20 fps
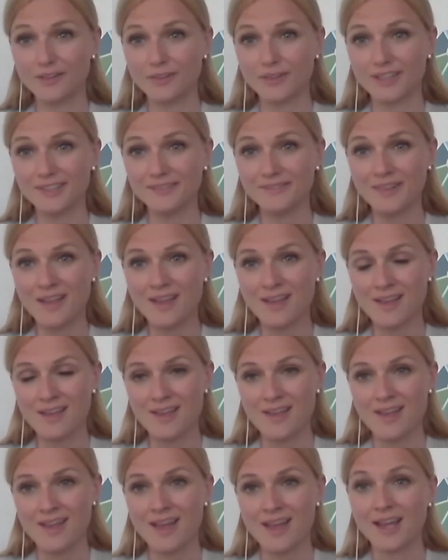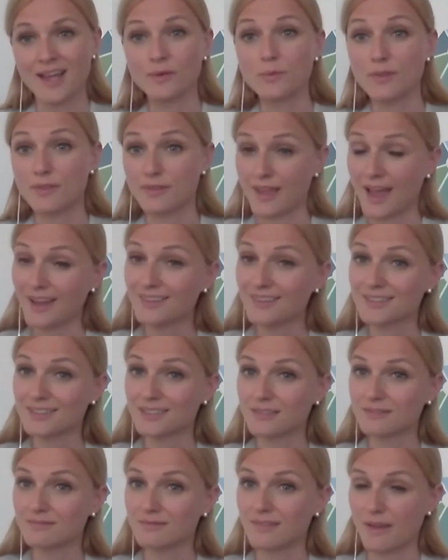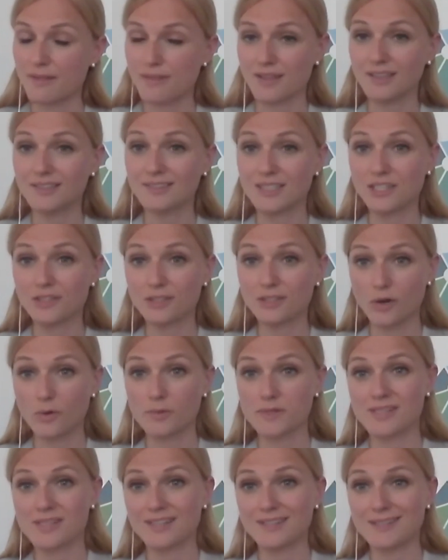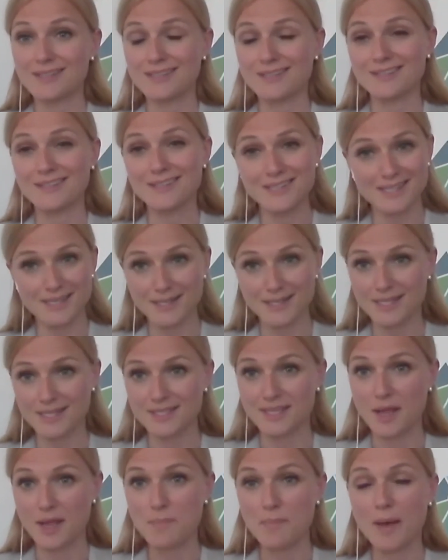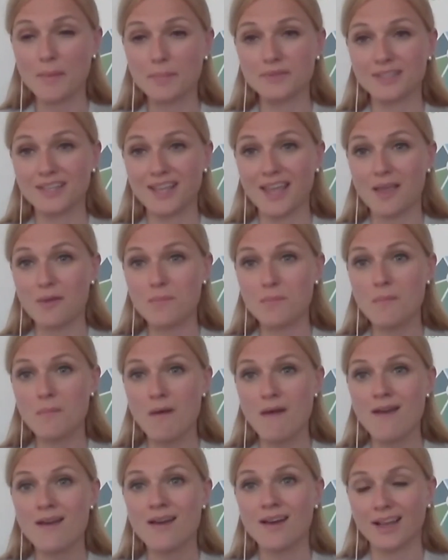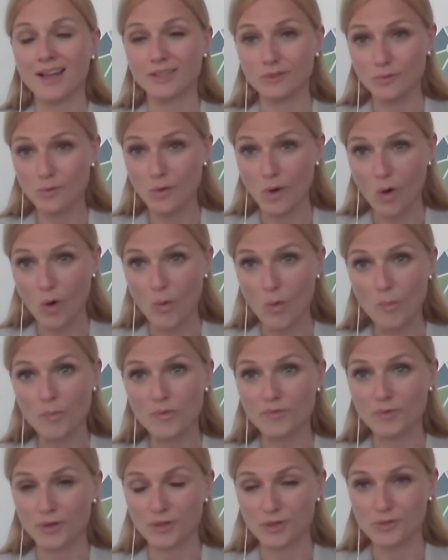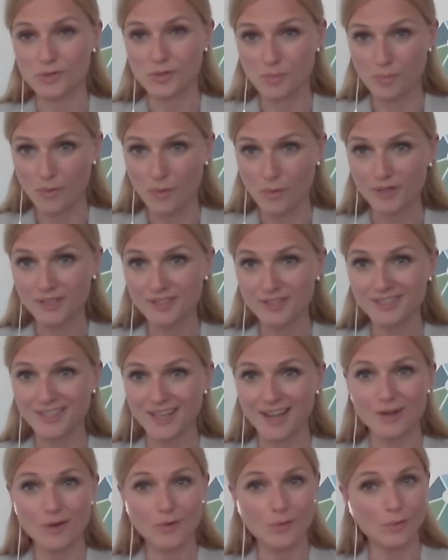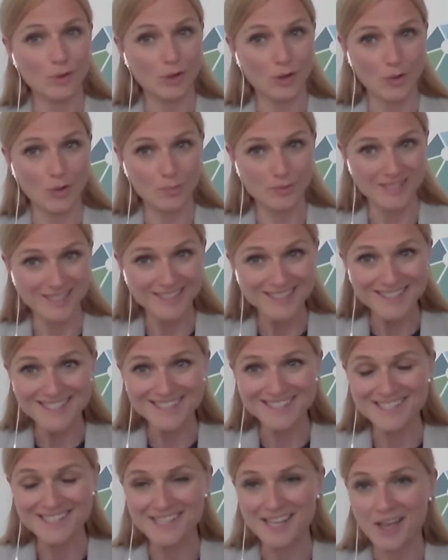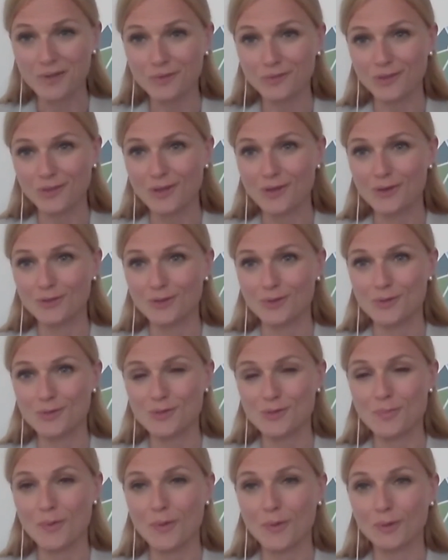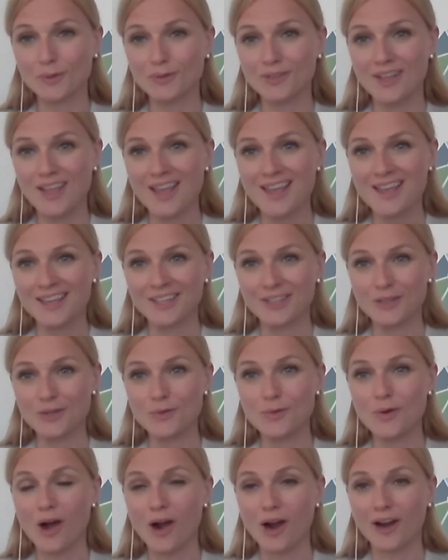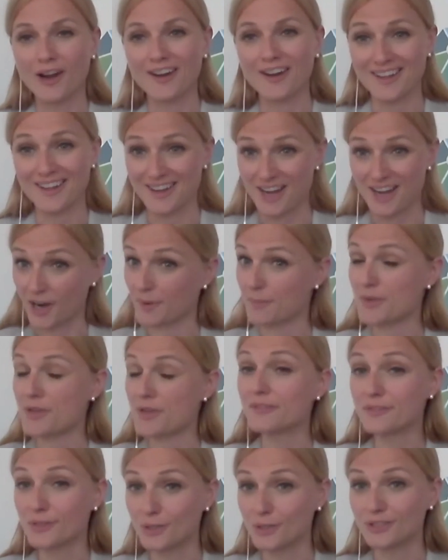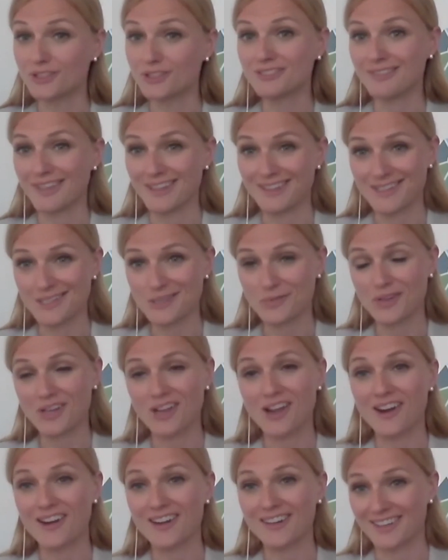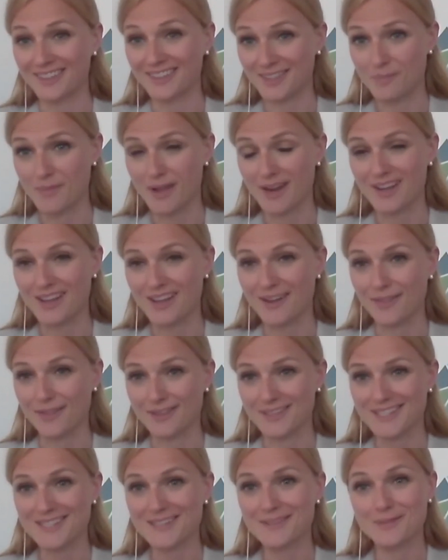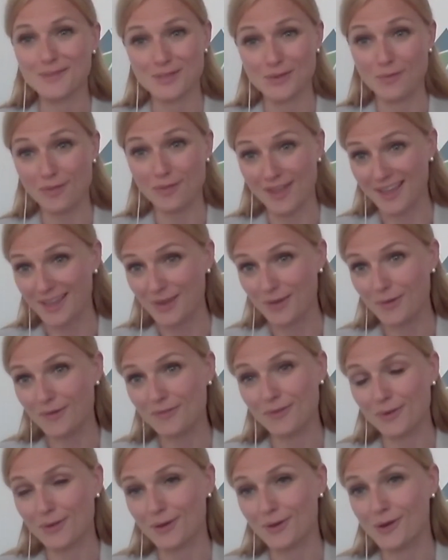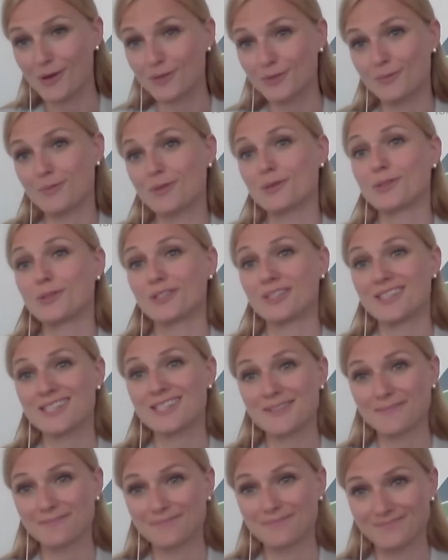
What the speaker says: agree. And with that, I think, dear global citizens, step up the game. I do hope for your support. I know Global Citizen is counting on your support. You are an army of good in this regard and in many others. So thank you for your contributions.